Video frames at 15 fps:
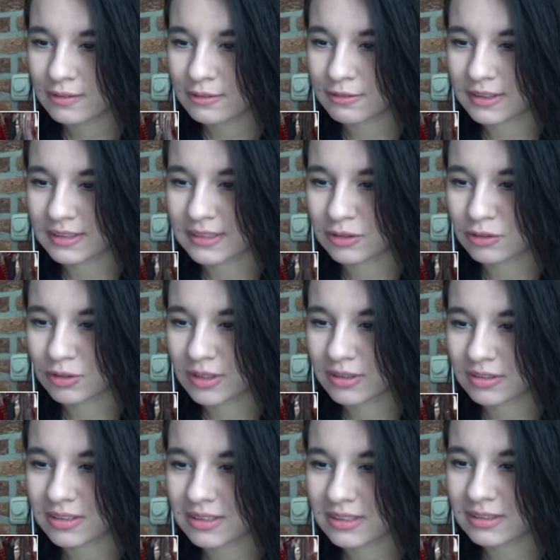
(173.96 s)
Finally dried her
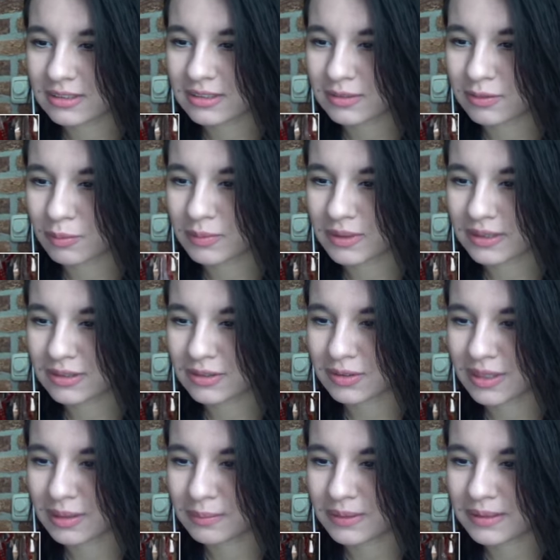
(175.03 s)
tears from being so
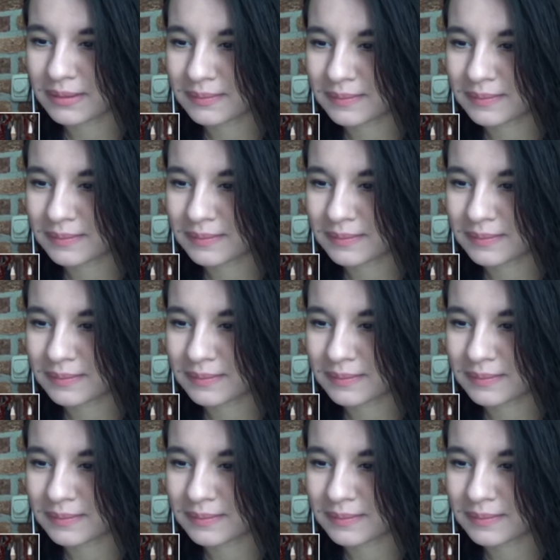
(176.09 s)
happy.